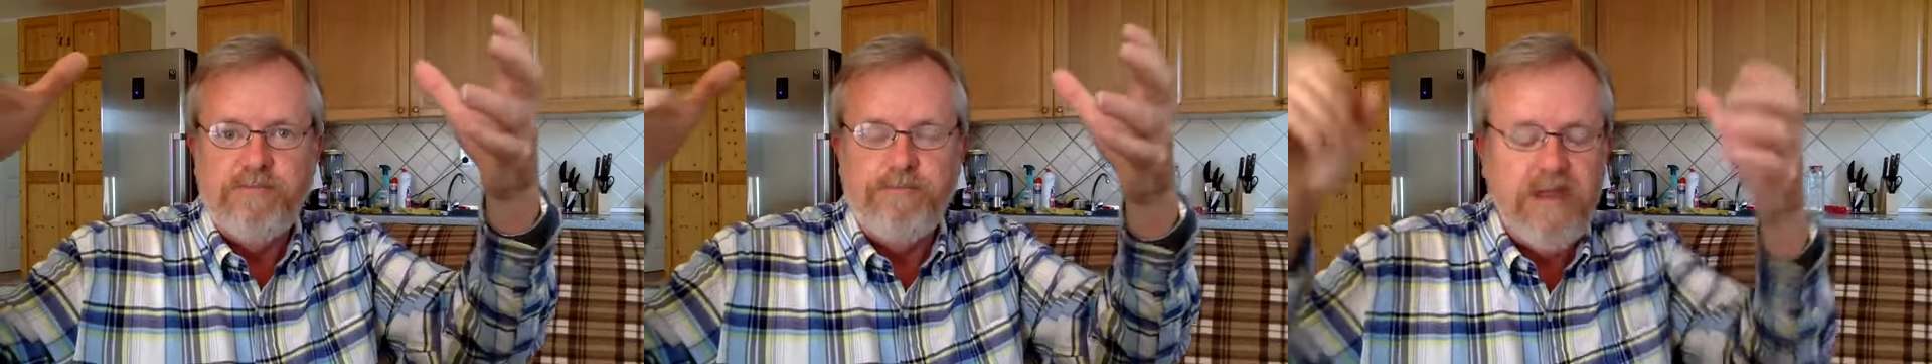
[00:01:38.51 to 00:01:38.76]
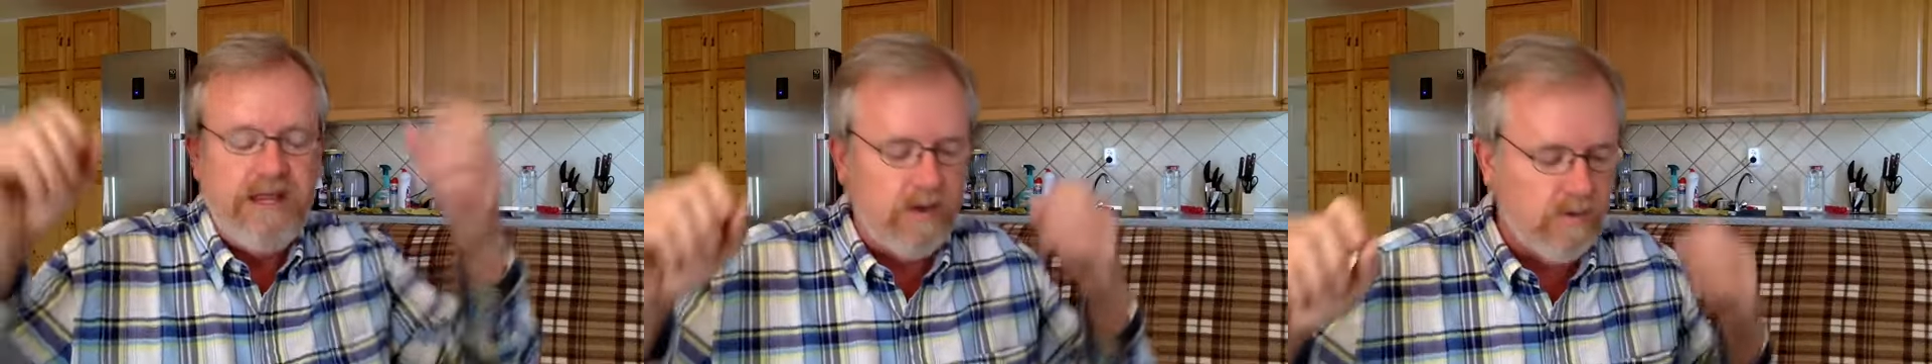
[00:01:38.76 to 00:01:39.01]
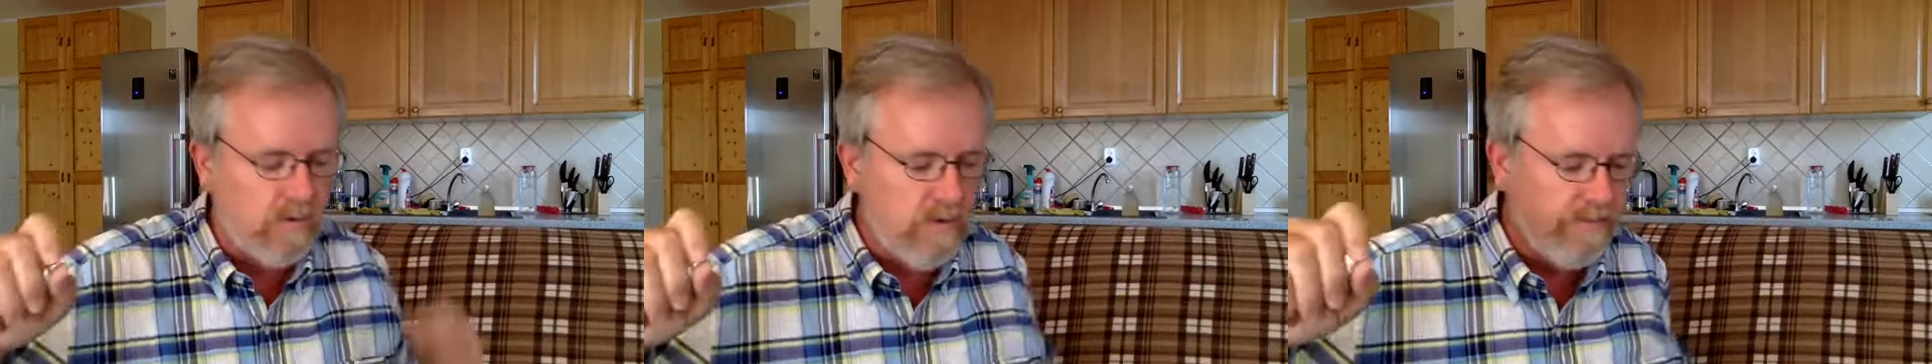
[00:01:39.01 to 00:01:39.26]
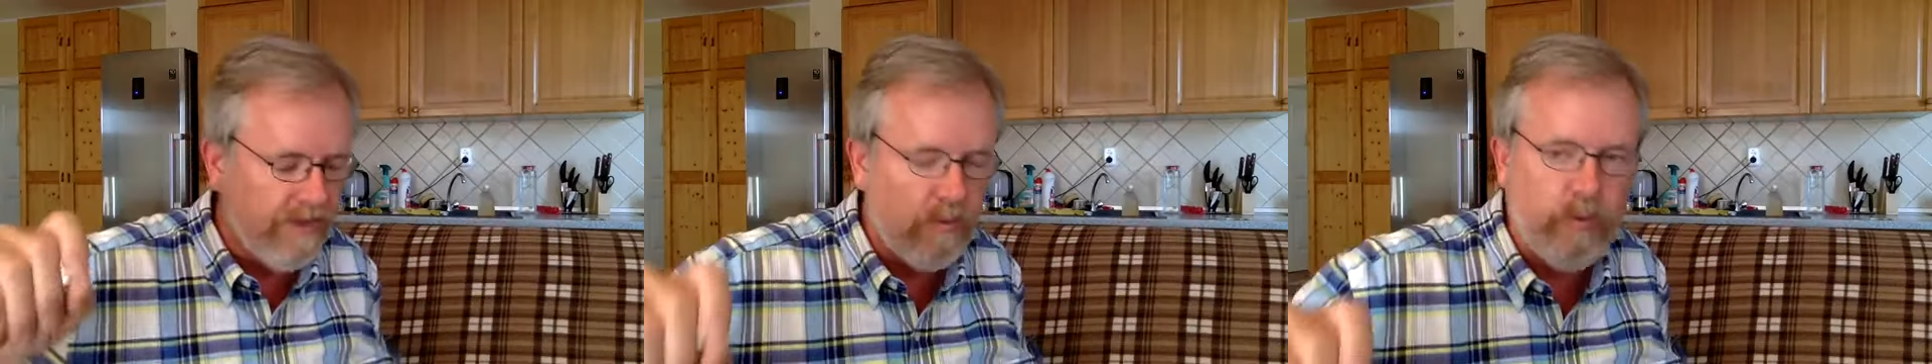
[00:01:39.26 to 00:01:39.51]
big
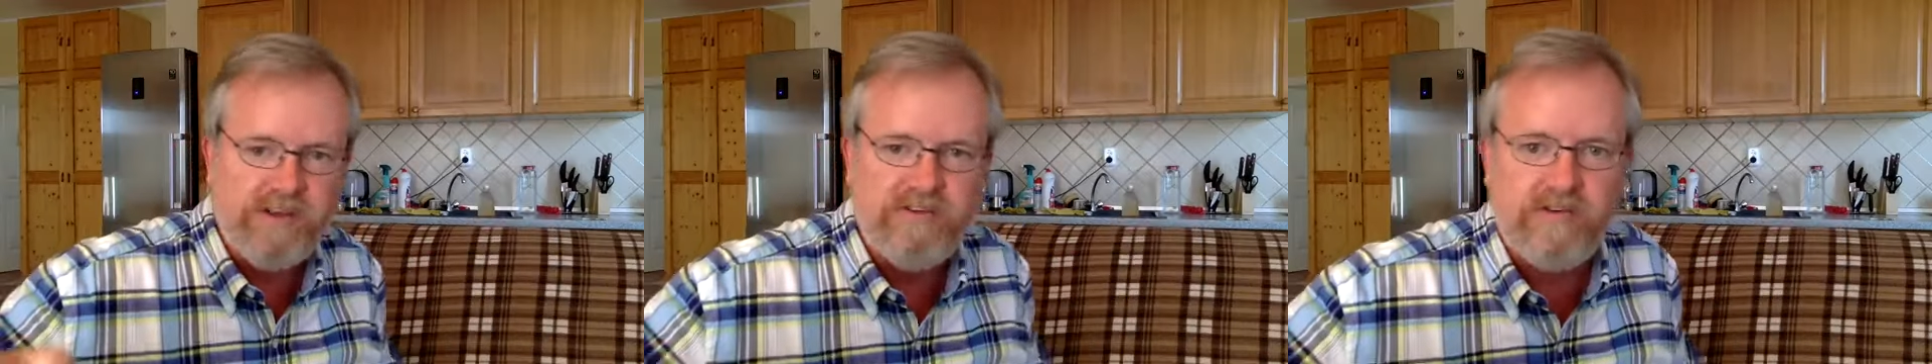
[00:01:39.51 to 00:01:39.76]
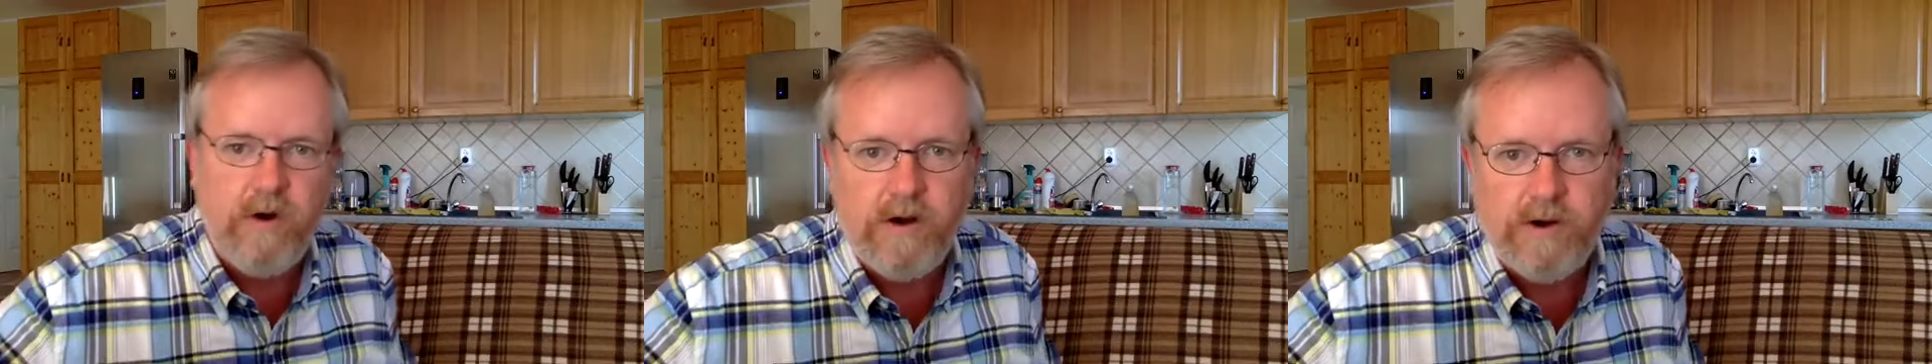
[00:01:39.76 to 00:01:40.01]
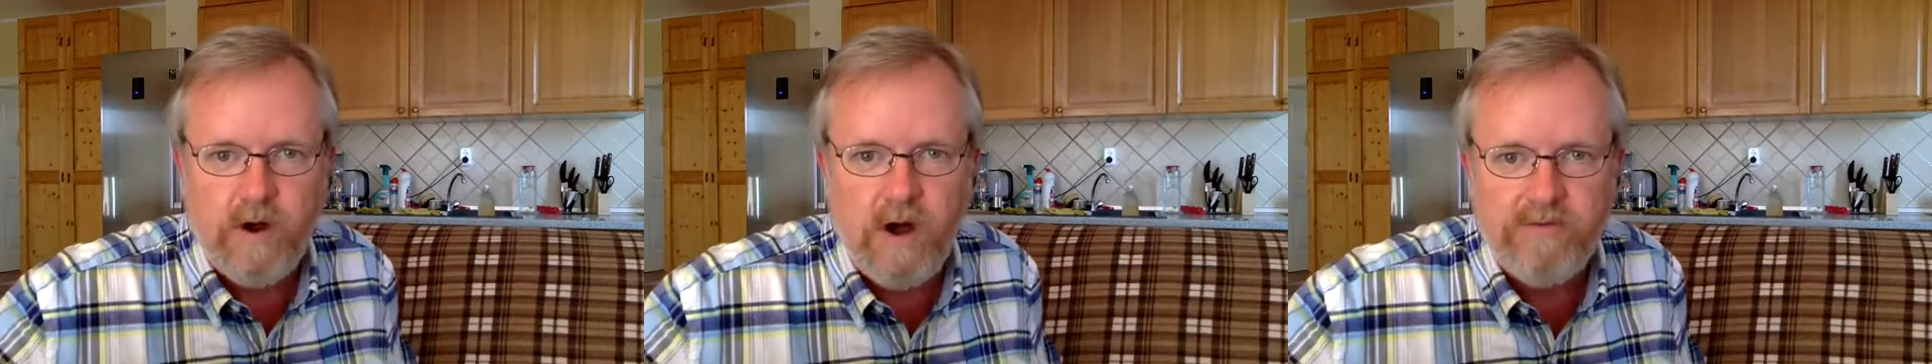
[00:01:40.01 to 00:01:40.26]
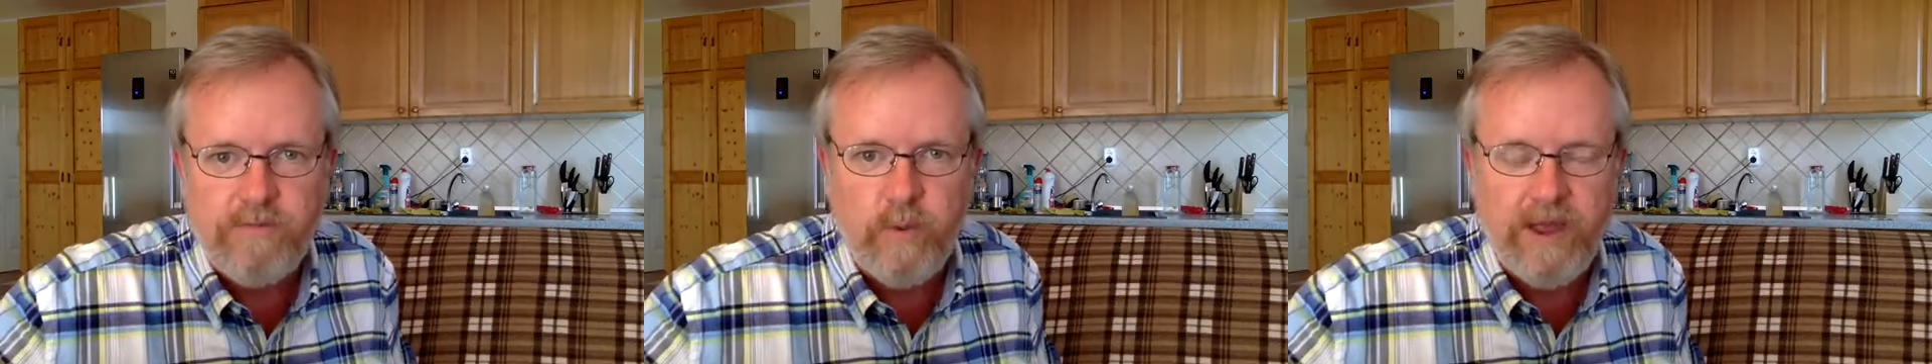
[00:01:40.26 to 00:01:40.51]
group that we started
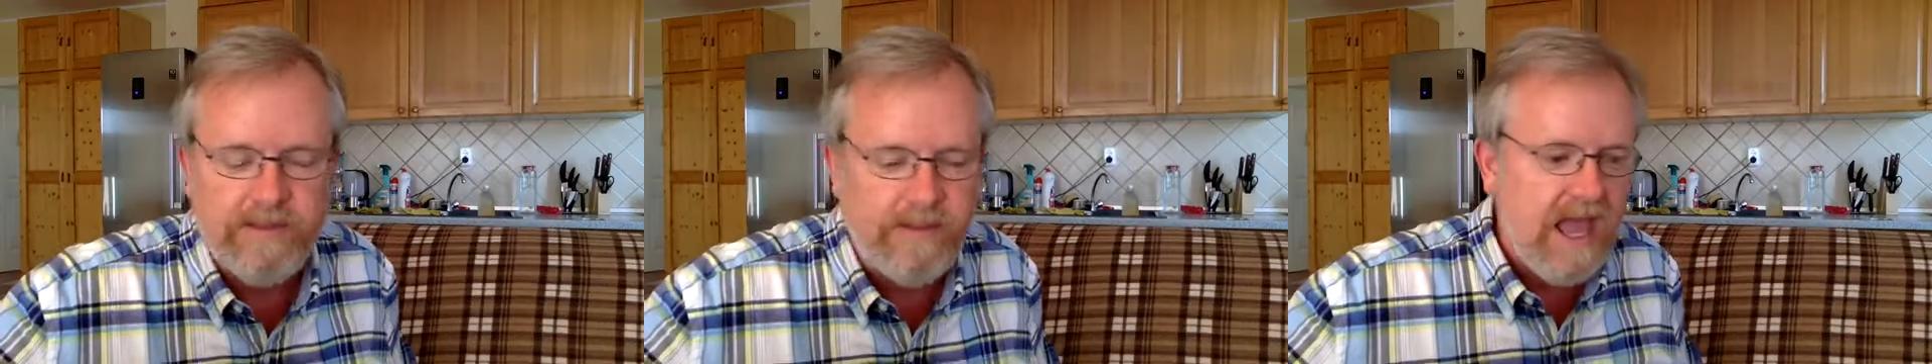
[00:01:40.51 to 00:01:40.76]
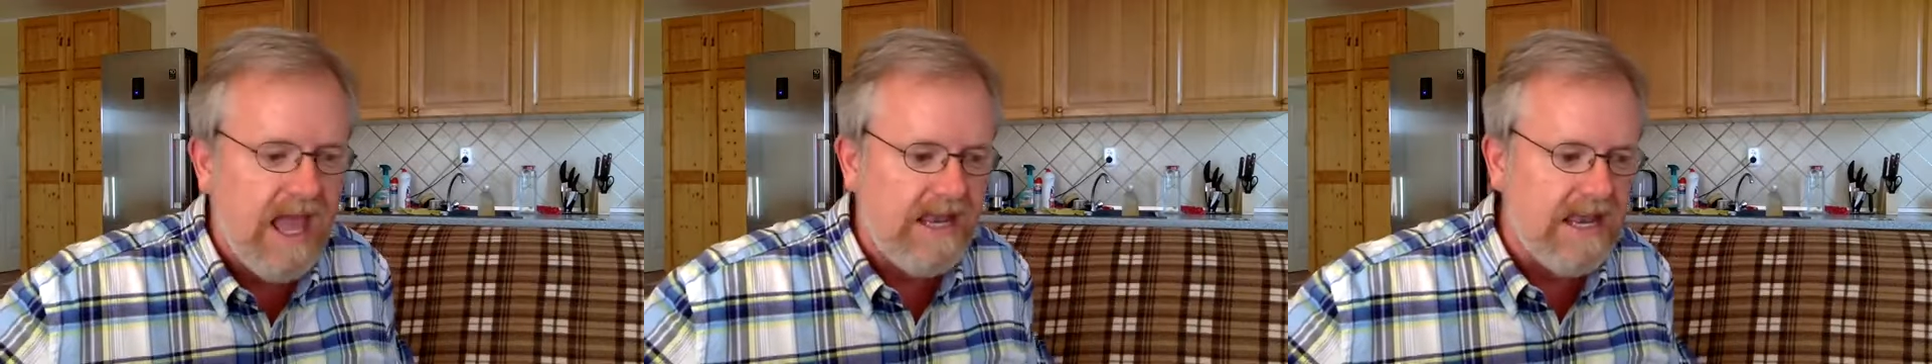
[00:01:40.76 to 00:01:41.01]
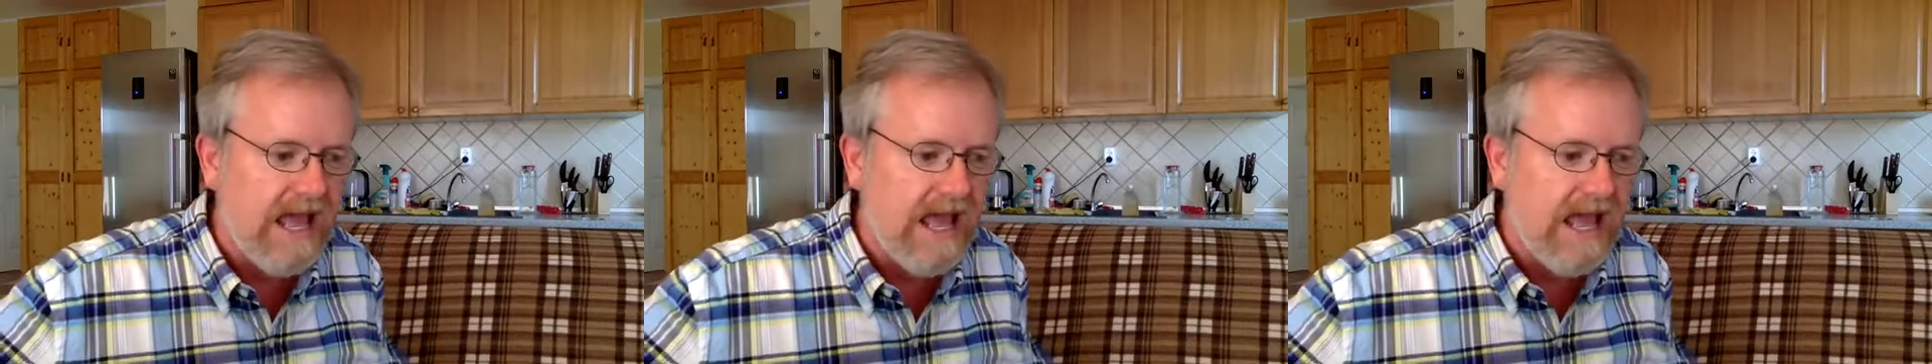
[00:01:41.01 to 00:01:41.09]
off with.